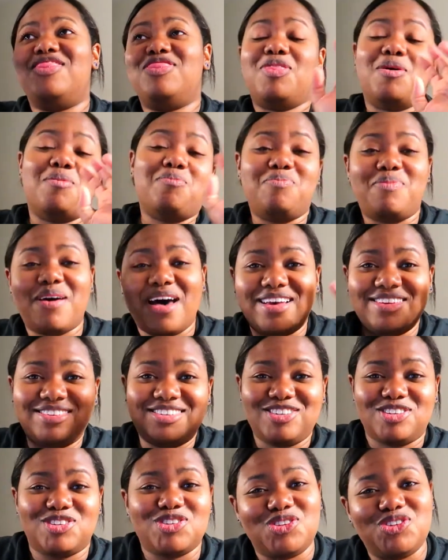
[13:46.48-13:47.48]
the
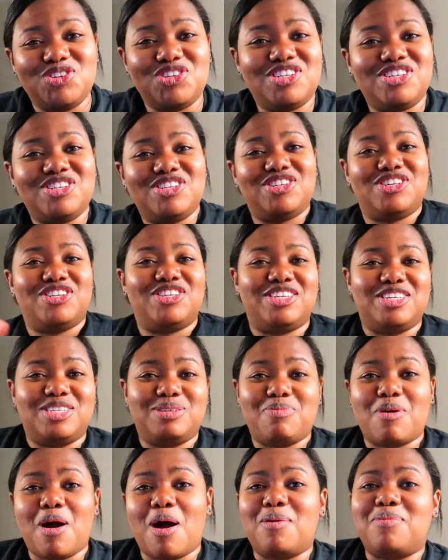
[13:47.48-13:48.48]
best solution to this
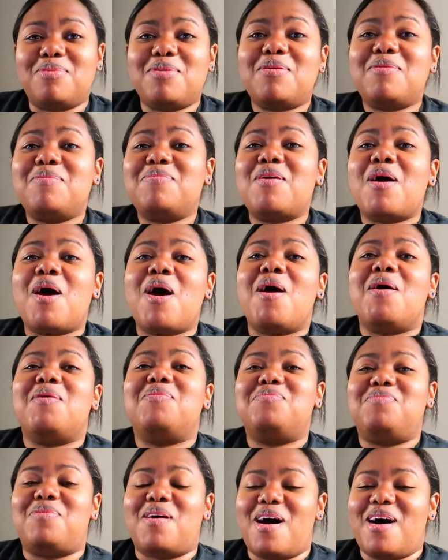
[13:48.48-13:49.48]
problem,
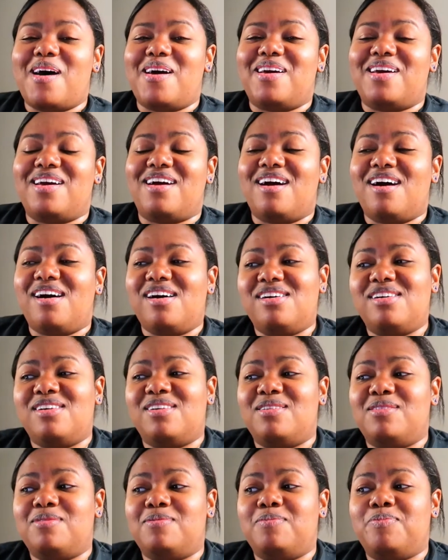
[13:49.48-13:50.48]
but
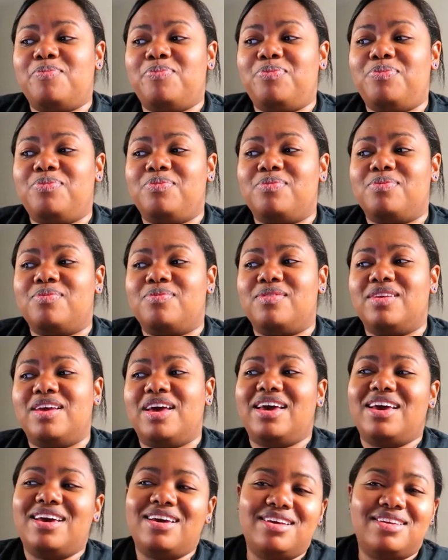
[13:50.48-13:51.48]
um,
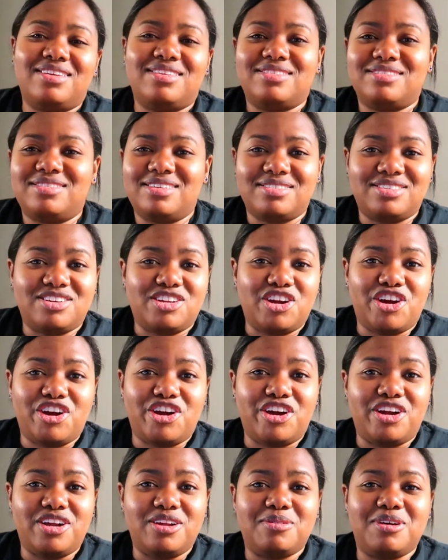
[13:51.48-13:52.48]
it doesn't
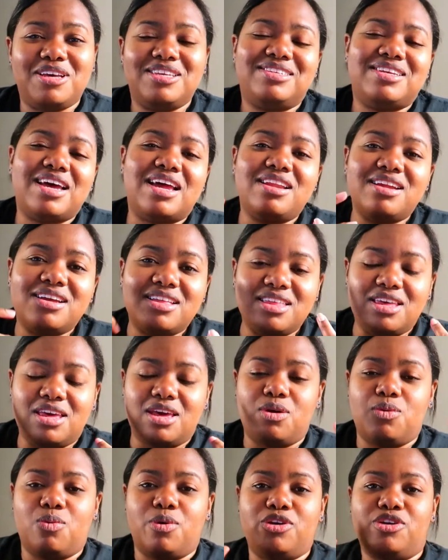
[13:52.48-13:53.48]
hurt. Because
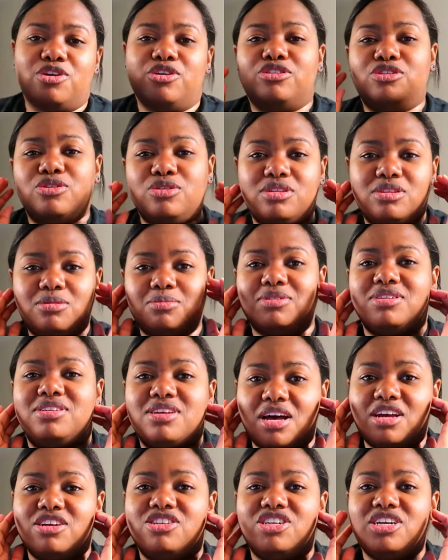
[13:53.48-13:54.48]
technically, when you're doing the
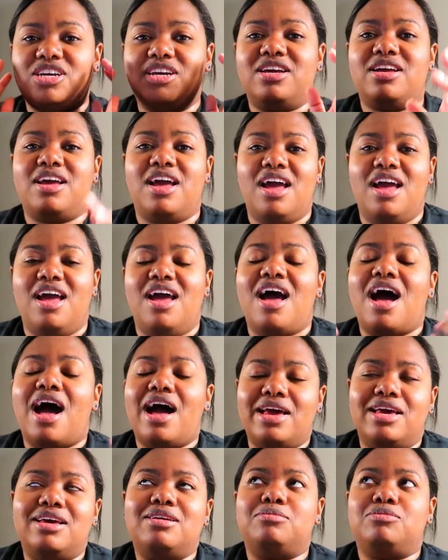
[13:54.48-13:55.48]
massaging,
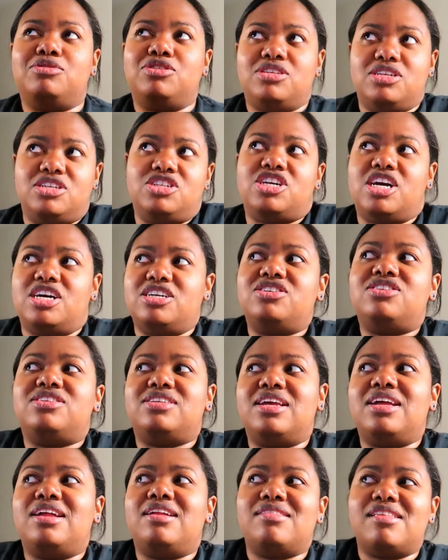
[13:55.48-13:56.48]
I am
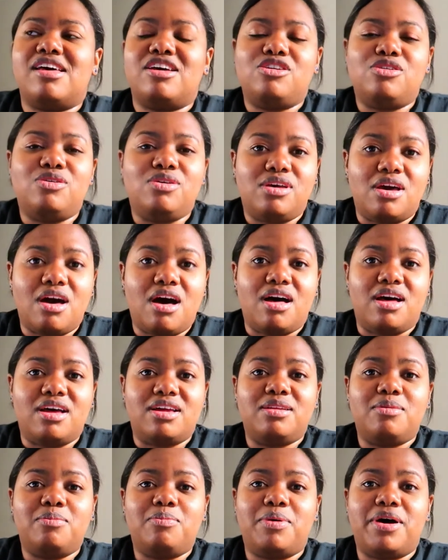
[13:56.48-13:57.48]
suggesting that you
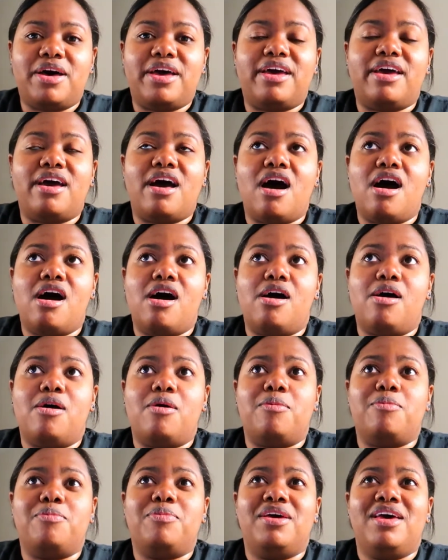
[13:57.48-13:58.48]
yawn, but
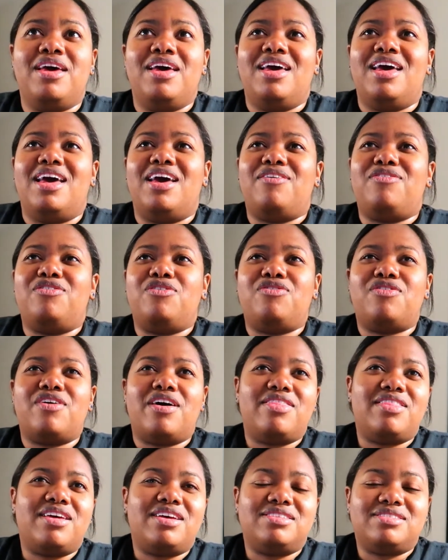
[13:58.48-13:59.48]
um, if you
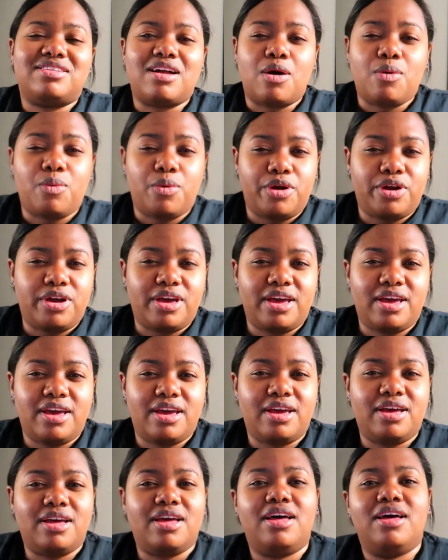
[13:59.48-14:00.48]
find that it's not
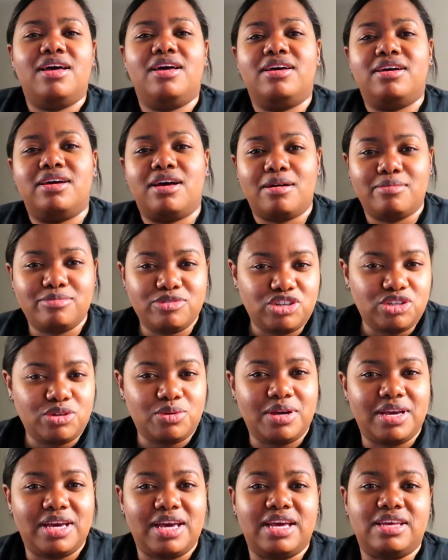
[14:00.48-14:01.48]
working, gum
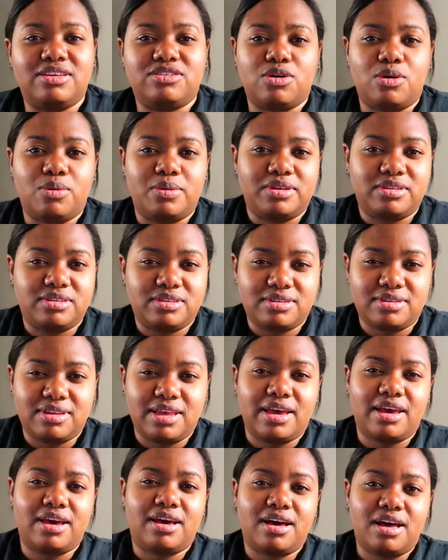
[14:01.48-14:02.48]
chewing is always
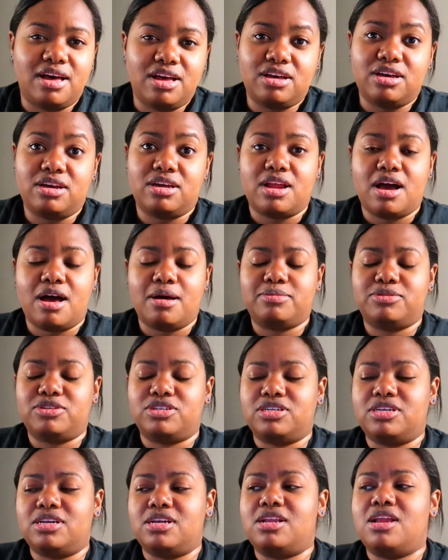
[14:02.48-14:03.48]
like a good
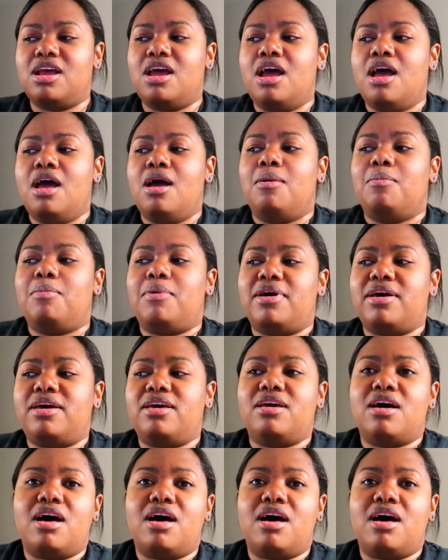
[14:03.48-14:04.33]
option. But